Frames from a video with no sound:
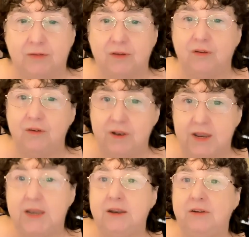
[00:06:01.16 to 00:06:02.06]
so you
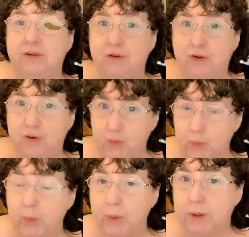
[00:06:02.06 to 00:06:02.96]
needed
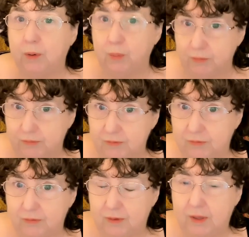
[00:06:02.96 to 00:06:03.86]
two
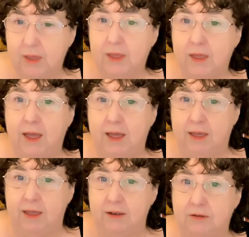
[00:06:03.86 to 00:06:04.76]
horses
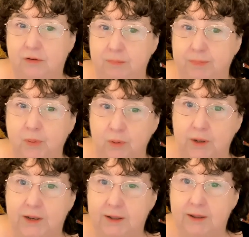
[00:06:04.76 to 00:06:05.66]
to
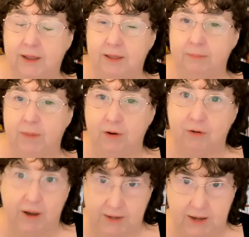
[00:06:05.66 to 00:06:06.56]
pull a
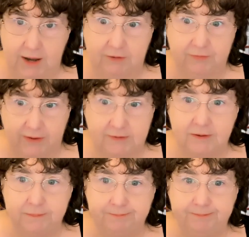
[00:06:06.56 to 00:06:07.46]
crane-necked
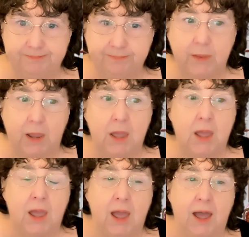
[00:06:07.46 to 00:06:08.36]
phaeton.
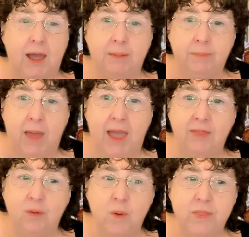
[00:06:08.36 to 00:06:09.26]

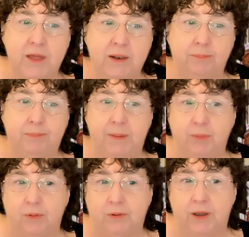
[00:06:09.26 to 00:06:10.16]
And the one that
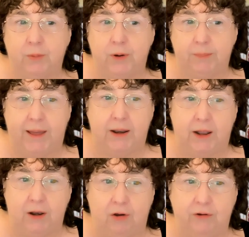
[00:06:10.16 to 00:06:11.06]
people go on about
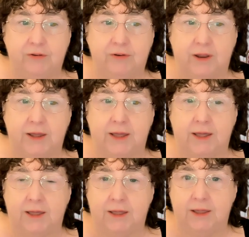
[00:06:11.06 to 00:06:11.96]
a lot
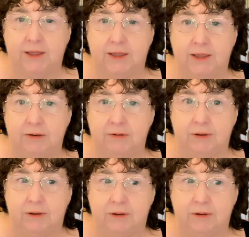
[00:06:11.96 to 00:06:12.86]

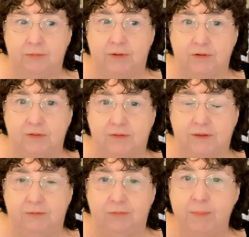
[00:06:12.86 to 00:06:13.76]
in
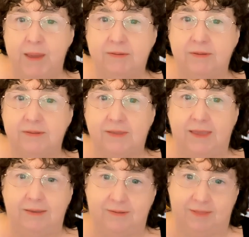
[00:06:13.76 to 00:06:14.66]
Regency romances is